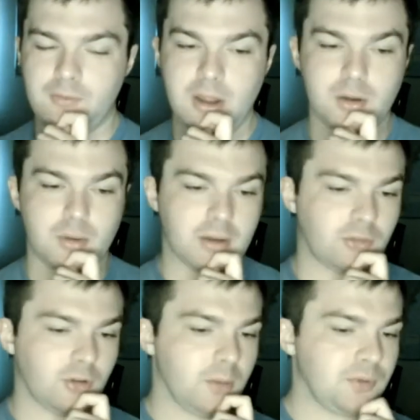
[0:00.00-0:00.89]
video
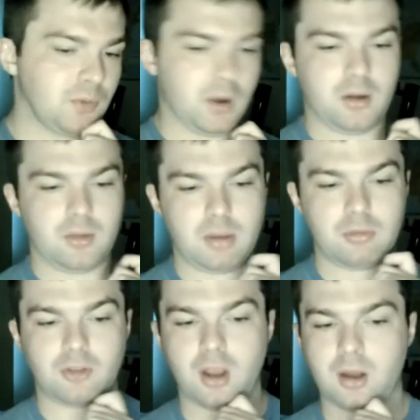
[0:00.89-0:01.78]
excerpt where they
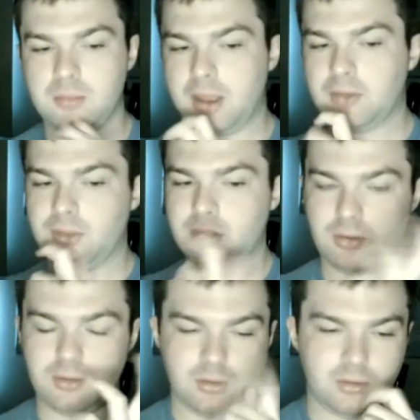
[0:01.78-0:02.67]
were talking about
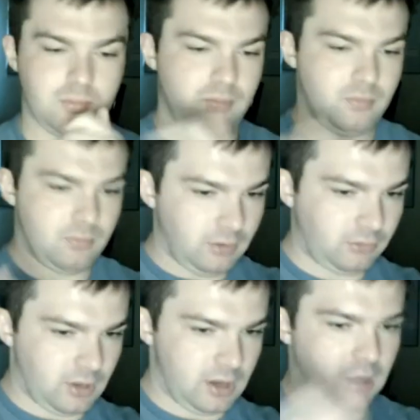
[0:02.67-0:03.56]

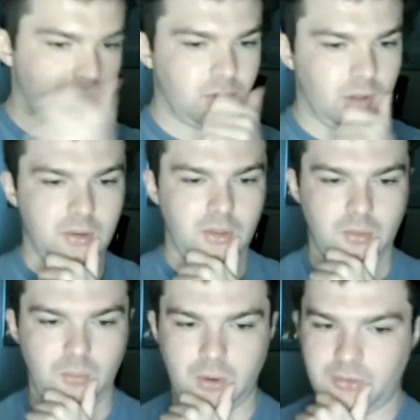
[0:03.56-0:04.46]
this thing,
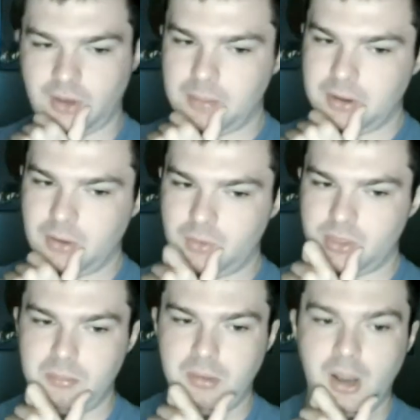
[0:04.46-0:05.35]
the what's happening
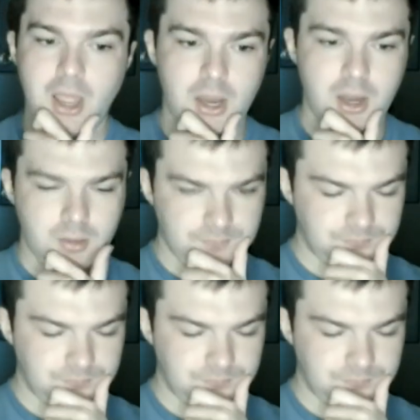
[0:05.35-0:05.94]
with the blood.